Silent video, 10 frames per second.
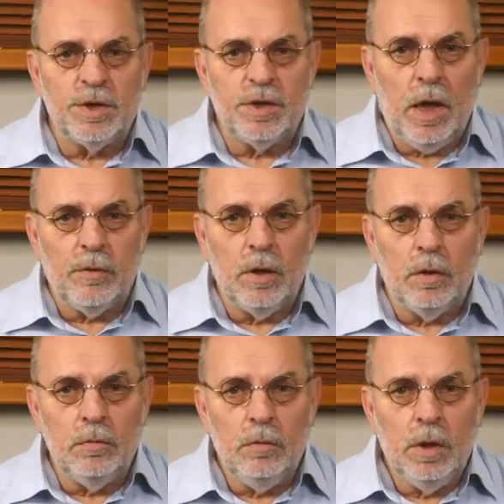a
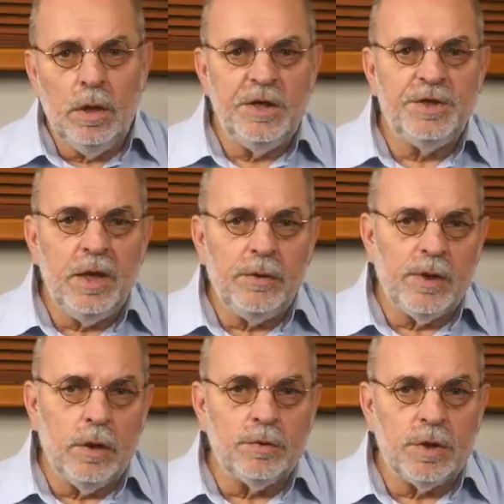stereo, and
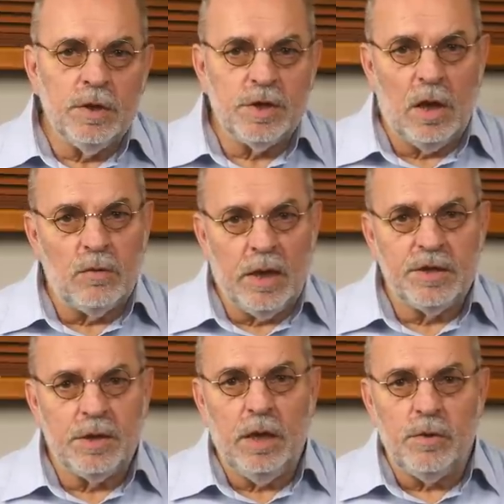stereos sound like
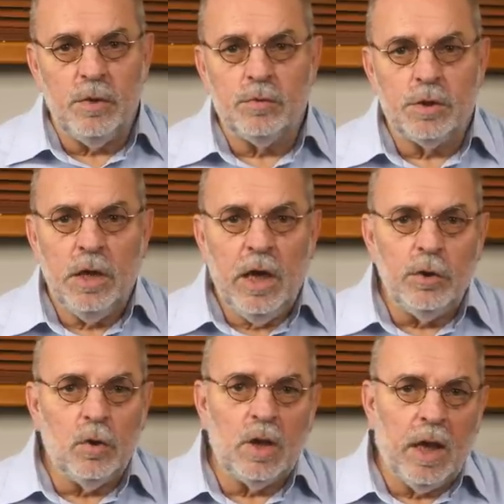stereos
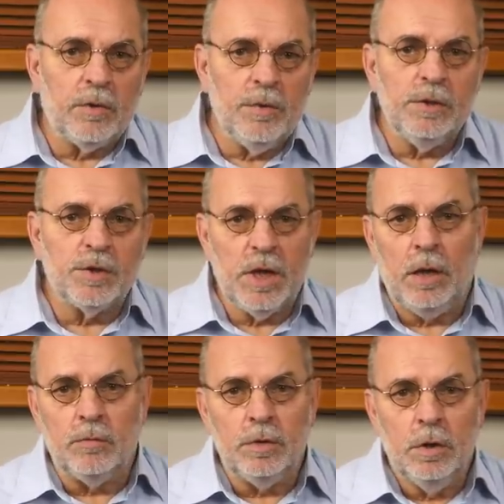and not like real
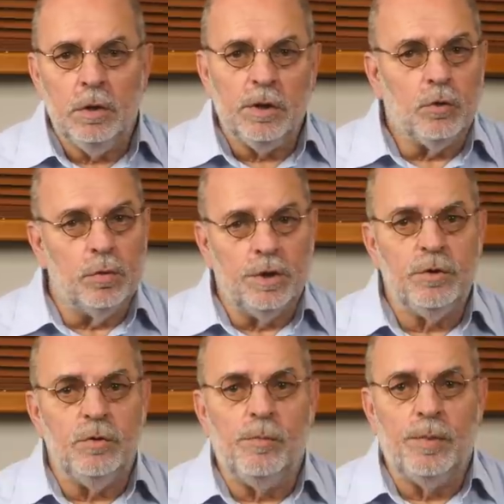sound, according
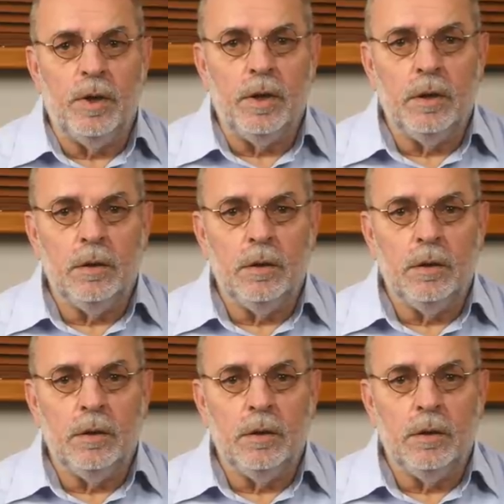to your brain.